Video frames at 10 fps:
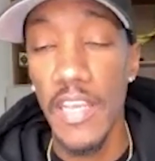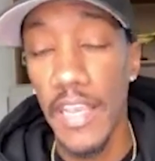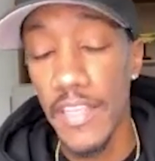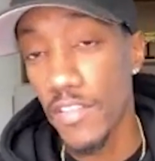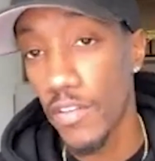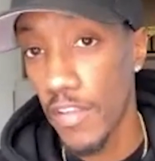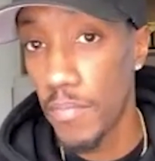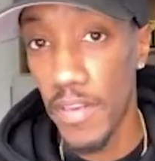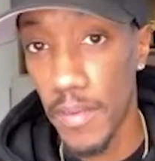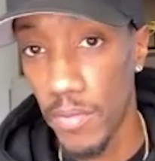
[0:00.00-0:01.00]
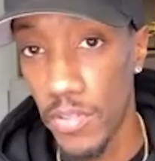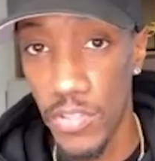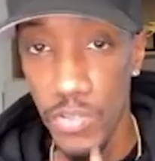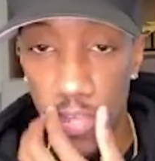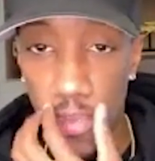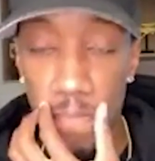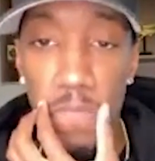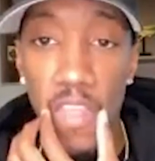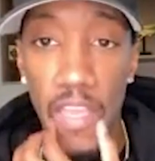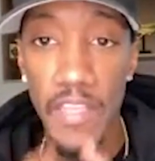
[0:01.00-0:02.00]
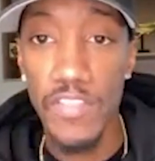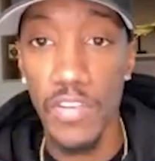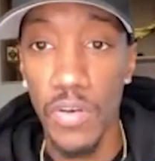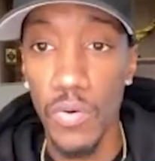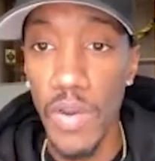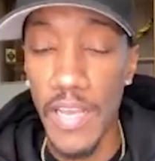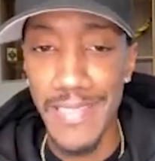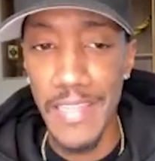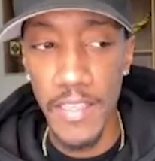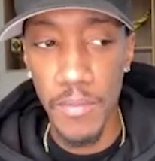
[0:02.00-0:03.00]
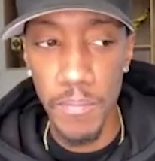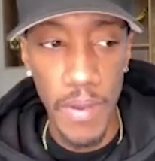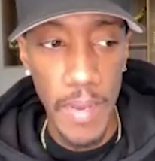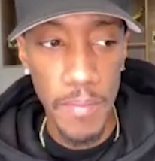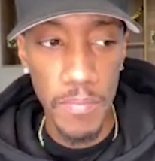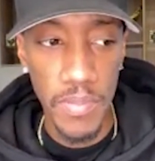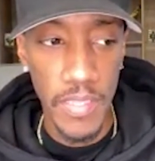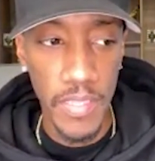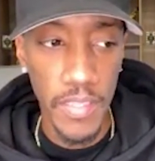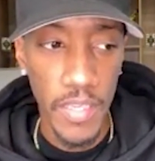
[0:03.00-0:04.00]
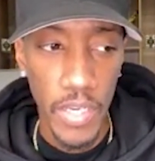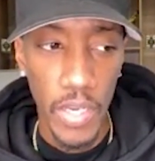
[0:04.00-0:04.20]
And so they've been able to do that. And so I think it probably